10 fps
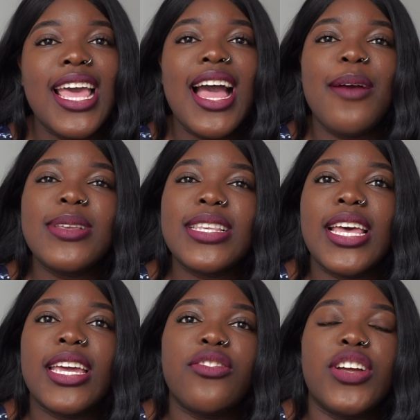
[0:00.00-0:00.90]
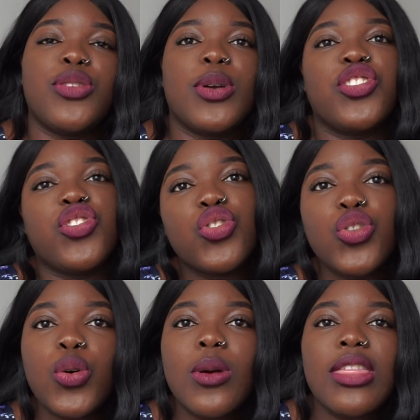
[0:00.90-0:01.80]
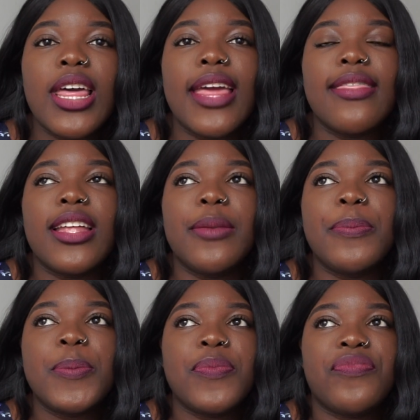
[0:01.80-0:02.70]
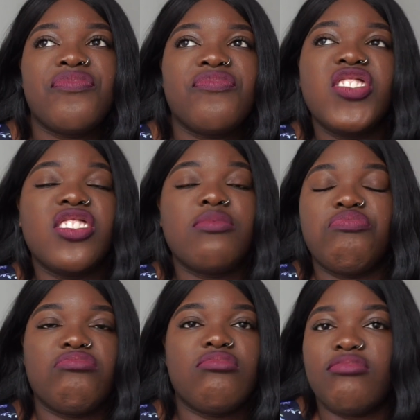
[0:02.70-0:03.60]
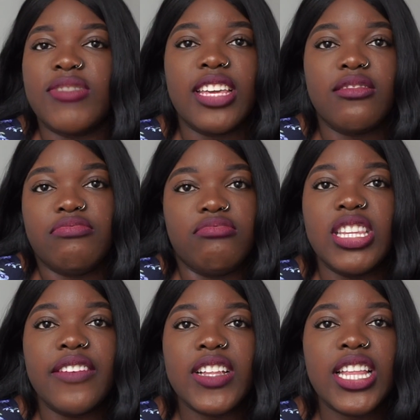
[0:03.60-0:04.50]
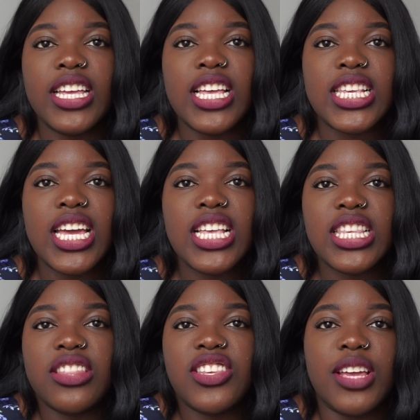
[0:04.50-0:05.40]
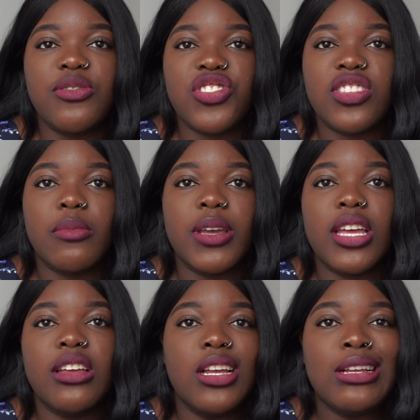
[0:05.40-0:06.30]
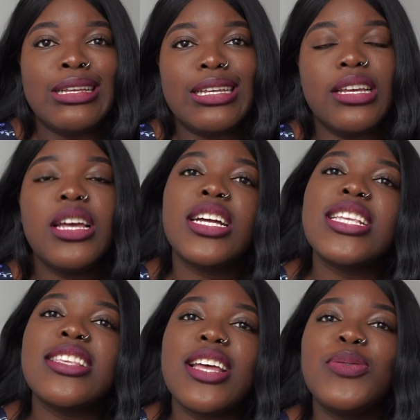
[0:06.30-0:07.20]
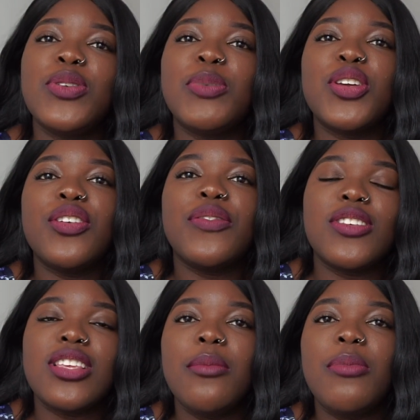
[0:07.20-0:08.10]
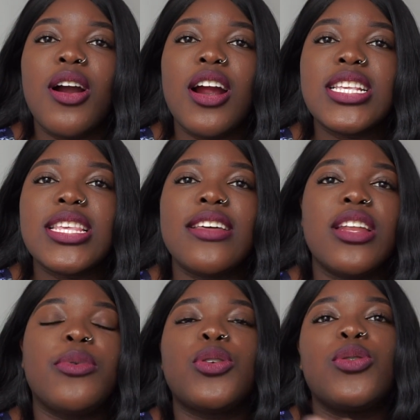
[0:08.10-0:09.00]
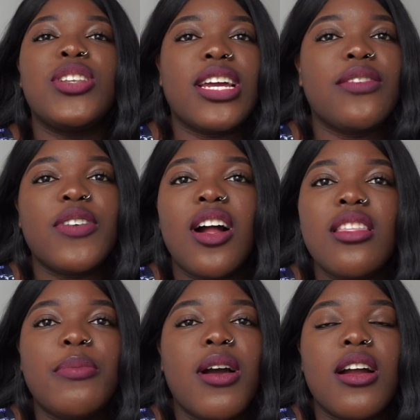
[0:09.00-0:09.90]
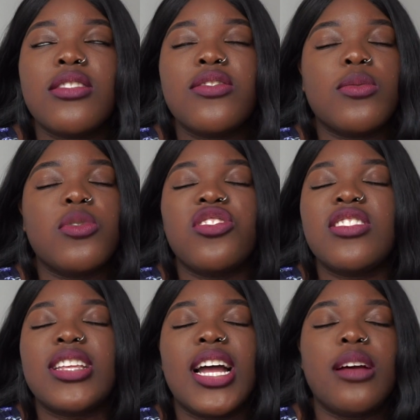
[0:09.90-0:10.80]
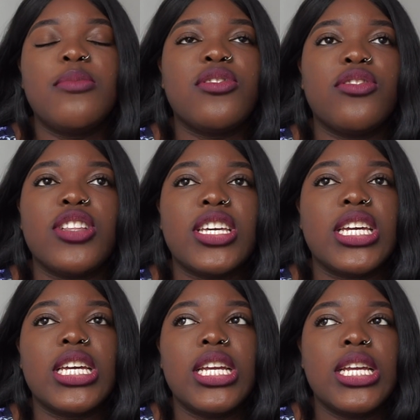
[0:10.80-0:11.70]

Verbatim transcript: i was like right do i just go with it and then just like leave it as it is and the sound's just a bit because uh, the sound would be good for some parts and then it would go down for other parts so it was just absolutely